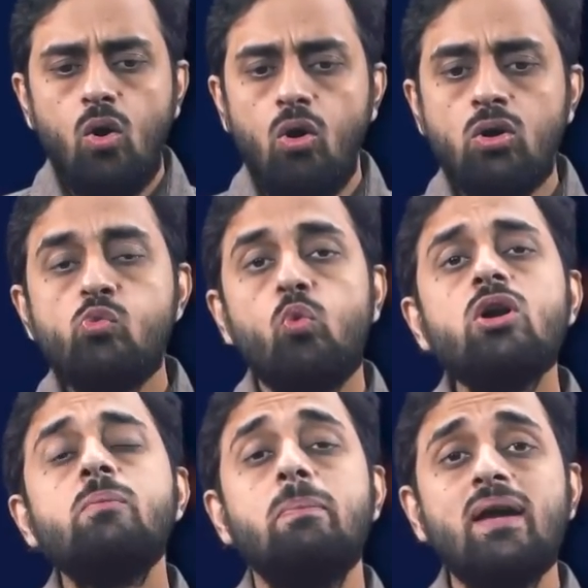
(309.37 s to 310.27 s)
on
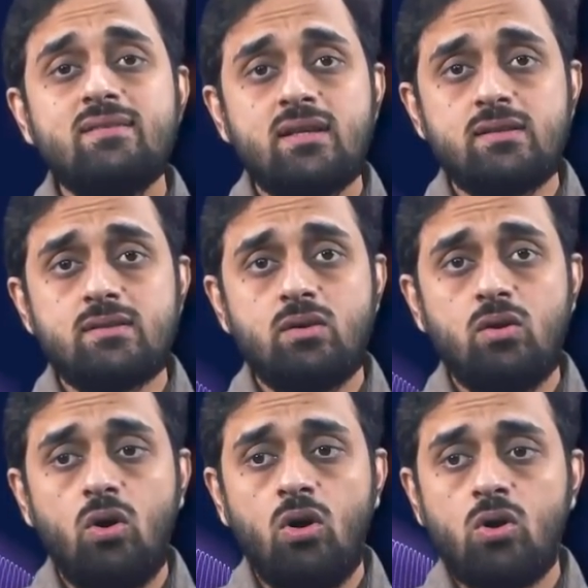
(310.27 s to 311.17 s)
what basis
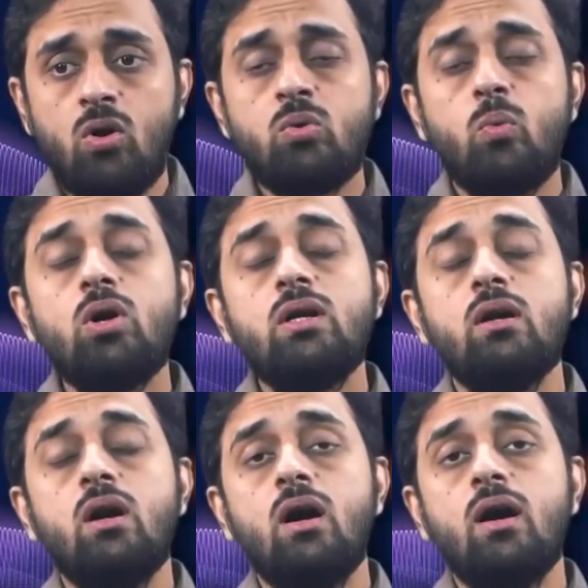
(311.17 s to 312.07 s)
or on what
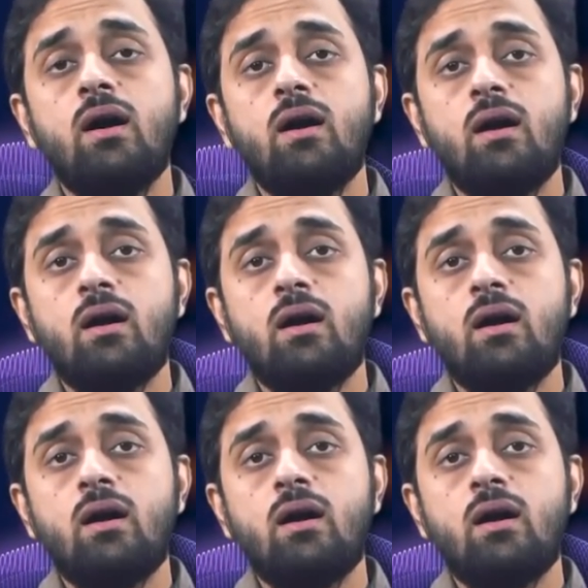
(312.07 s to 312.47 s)
uh,